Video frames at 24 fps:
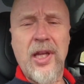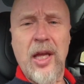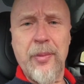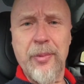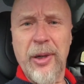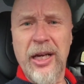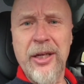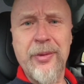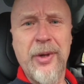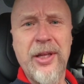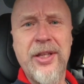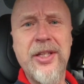
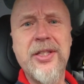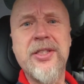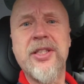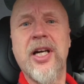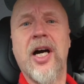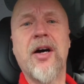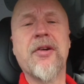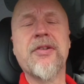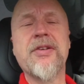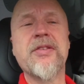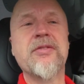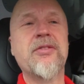But anyway, this
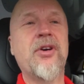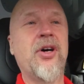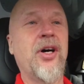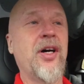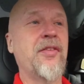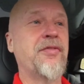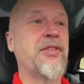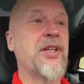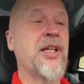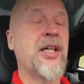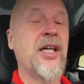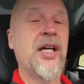car had
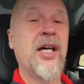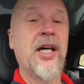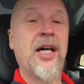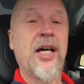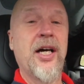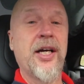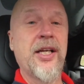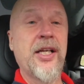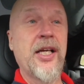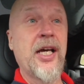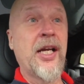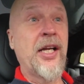arrived
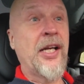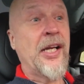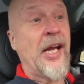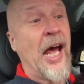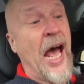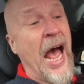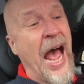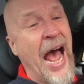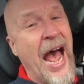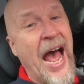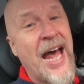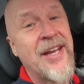and it
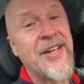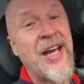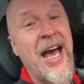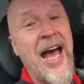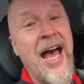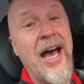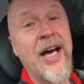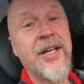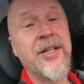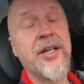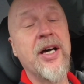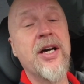
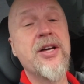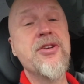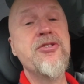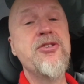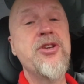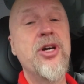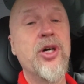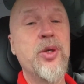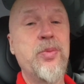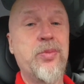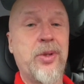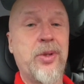had no